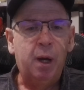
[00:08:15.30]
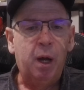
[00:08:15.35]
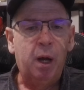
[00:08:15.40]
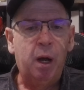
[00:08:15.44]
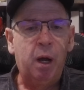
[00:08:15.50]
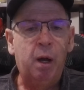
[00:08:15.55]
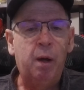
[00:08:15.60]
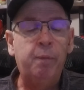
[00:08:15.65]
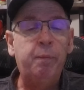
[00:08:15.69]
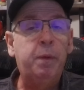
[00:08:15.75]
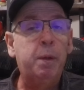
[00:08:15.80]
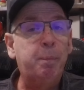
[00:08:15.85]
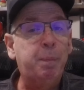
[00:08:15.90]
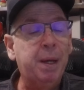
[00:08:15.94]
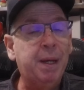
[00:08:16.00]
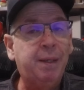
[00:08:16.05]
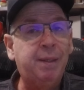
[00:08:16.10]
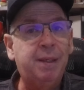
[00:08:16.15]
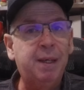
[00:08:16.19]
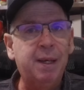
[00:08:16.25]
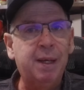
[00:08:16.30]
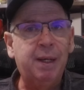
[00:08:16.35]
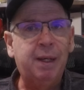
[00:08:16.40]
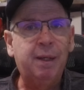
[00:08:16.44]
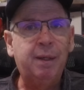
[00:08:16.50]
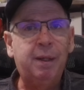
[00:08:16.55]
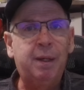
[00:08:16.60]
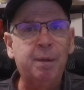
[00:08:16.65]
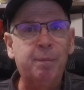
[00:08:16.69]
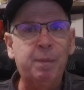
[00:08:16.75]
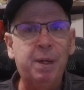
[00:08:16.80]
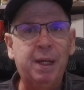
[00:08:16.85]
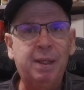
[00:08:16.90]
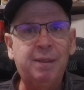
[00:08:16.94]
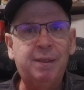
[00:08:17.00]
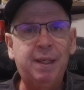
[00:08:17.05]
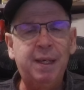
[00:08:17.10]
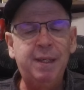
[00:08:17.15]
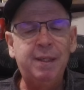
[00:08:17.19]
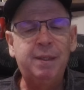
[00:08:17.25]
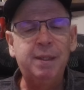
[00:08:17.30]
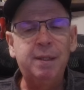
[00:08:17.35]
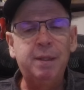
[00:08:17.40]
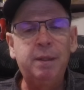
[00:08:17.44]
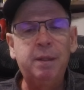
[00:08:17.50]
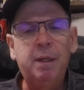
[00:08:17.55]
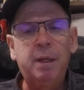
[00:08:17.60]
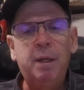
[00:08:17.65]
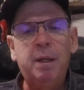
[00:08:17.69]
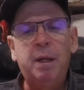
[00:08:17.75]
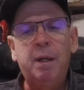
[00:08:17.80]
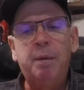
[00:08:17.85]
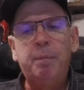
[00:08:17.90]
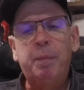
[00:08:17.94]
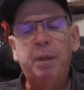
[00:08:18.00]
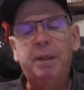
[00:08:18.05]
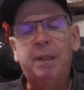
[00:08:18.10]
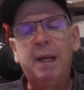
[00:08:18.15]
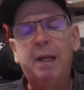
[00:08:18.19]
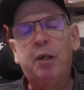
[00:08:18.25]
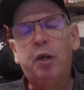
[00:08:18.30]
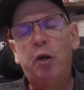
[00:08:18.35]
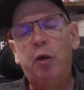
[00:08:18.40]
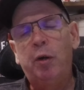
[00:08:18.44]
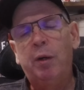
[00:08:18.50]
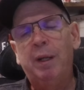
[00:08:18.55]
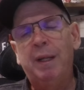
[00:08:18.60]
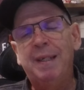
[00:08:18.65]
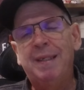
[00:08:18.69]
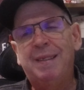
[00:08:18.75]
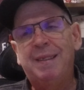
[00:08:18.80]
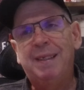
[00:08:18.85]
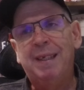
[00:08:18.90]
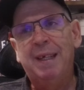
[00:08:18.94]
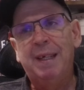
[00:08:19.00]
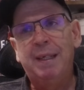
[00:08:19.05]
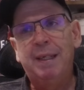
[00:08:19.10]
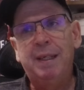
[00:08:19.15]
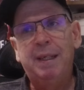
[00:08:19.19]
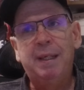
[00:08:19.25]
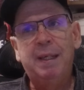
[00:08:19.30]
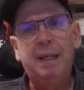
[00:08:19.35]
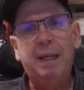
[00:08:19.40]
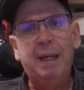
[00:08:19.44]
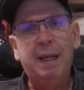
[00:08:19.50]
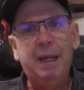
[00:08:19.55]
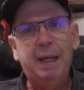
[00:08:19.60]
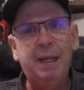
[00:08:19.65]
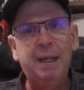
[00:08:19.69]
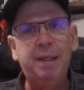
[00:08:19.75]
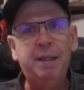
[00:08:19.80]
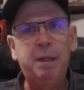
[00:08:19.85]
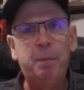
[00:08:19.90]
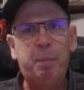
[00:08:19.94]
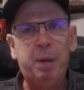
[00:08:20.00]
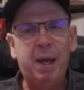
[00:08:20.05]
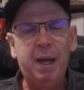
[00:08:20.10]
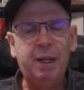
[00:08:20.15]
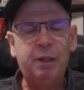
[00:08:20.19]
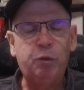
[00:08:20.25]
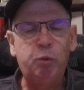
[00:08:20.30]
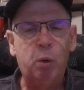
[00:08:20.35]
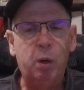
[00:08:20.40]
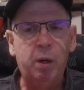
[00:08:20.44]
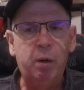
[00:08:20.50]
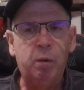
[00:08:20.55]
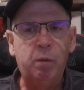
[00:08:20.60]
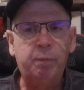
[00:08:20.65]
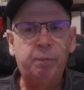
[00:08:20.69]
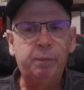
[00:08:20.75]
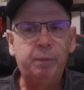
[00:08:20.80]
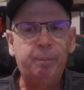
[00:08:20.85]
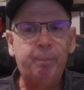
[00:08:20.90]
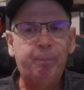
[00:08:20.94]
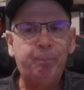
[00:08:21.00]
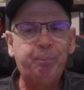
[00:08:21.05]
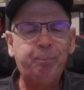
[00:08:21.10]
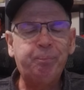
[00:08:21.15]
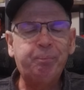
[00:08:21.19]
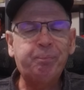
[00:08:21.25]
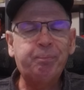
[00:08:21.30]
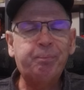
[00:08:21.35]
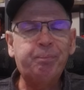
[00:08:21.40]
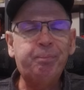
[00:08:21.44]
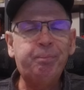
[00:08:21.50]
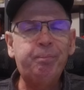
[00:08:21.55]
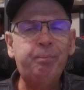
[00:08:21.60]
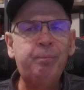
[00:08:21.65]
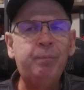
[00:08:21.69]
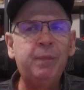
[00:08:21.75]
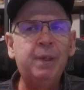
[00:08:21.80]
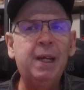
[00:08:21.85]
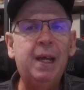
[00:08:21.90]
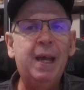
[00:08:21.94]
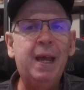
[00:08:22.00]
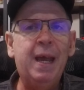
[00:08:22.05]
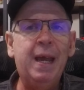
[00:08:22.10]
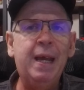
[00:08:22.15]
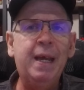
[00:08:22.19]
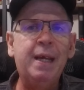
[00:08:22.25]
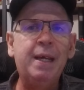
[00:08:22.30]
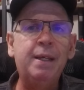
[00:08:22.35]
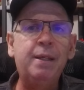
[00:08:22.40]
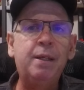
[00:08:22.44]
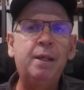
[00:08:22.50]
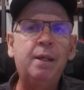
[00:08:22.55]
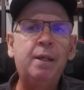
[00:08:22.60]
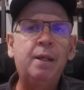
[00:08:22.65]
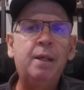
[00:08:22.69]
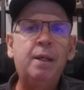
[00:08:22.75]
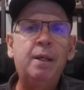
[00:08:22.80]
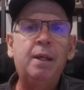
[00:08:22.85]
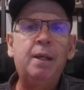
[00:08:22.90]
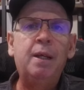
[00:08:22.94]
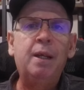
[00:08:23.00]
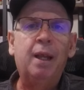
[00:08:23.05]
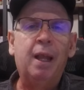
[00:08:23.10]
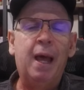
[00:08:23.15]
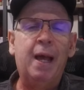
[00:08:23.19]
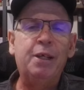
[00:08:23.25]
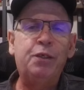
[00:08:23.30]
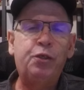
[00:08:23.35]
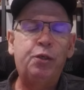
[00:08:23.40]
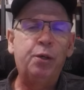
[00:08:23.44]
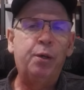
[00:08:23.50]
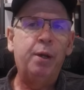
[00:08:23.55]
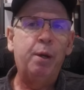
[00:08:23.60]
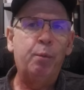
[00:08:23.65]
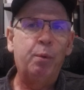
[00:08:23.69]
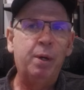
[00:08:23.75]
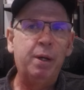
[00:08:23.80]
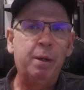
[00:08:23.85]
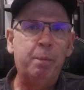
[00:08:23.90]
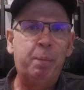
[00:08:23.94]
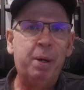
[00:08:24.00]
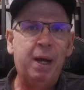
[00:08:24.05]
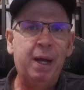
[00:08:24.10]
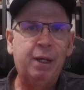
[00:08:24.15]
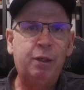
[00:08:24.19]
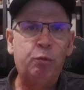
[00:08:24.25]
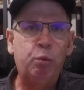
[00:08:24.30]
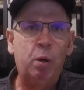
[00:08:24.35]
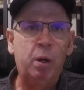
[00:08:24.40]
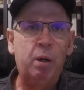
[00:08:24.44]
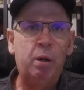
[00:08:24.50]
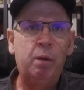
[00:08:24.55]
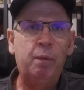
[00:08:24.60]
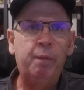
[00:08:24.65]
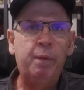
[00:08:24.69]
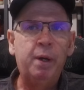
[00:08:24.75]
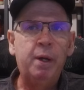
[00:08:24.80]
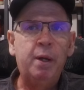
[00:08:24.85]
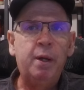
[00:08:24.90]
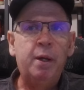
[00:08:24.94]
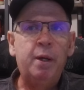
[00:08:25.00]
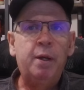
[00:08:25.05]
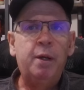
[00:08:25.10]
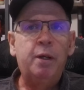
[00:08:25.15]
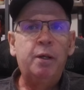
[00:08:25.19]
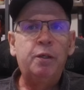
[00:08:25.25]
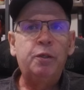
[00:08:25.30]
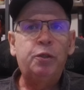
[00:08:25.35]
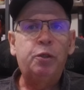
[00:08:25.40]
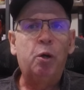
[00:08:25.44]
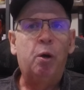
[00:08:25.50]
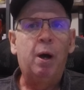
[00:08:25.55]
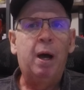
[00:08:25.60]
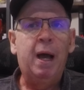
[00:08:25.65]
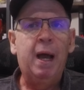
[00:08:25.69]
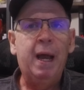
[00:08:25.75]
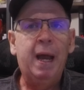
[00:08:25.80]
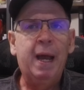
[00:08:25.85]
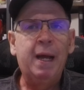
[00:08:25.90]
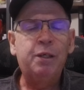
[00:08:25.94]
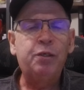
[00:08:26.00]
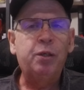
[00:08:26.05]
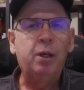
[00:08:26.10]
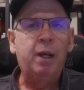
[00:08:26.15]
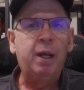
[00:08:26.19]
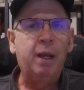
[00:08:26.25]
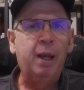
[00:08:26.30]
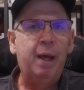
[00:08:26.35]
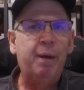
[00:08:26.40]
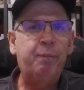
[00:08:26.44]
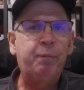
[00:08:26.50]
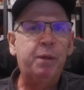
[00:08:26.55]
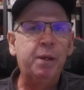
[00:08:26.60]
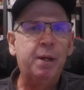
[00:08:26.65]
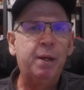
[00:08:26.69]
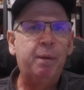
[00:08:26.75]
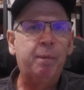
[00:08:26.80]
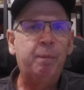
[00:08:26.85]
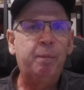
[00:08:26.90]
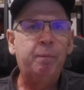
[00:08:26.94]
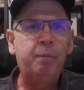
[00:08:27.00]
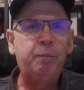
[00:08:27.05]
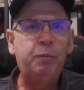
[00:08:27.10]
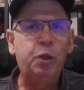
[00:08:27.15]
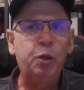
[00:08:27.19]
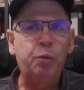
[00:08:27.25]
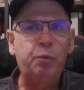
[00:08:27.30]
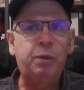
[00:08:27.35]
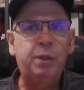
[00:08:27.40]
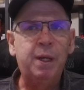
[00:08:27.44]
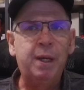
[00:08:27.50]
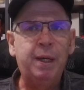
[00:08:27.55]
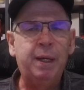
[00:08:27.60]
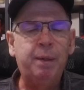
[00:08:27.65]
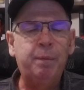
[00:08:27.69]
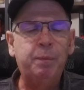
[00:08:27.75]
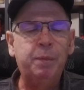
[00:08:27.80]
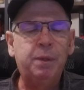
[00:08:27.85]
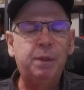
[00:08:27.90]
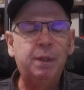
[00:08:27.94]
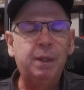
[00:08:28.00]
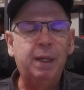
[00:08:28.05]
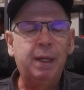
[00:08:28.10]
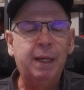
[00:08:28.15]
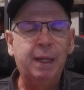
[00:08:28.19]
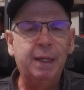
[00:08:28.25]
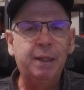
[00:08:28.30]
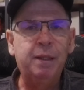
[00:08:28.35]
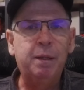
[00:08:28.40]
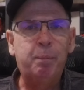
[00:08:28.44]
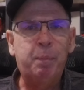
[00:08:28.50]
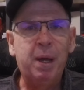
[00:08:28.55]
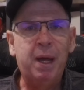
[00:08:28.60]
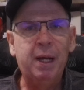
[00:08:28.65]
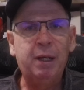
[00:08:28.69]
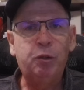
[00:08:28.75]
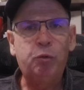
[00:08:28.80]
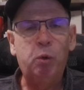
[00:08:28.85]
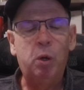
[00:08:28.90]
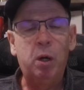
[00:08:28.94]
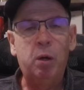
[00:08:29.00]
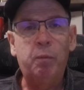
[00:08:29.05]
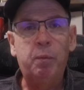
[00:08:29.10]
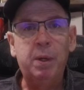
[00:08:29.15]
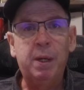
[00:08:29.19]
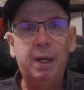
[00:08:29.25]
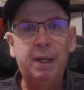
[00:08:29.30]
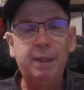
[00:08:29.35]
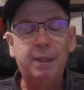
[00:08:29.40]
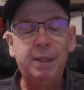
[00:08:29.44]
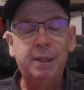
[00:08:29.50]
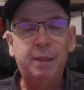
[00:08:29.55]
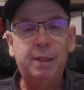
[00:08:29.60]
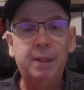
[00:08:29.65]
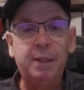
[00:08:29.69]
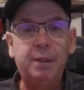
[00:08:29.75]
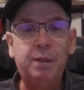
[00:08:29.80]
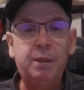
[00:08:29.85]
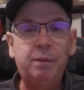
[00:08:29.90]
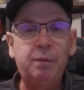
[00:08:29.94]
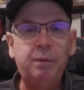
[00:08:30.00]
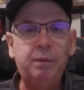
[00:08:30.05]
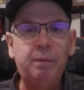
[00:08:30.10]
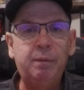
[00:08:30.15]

of the Big Ten come next season, but they currently sit in the Pac 12. And last year they were in the Pac 12. So I actually left them two teams in the Pac 12 when I did this.